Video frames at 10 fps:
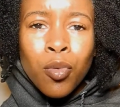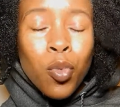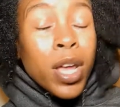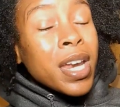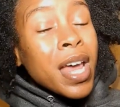
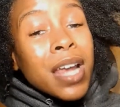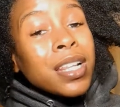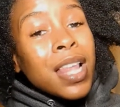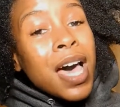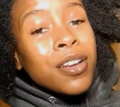when not
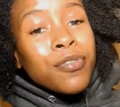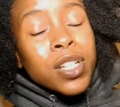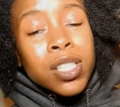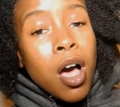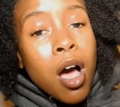a lot of
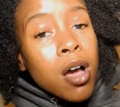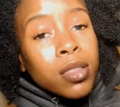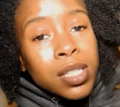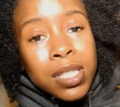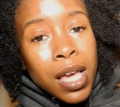us
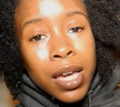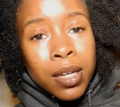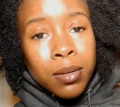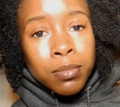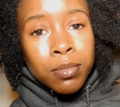are the
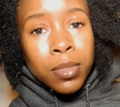same.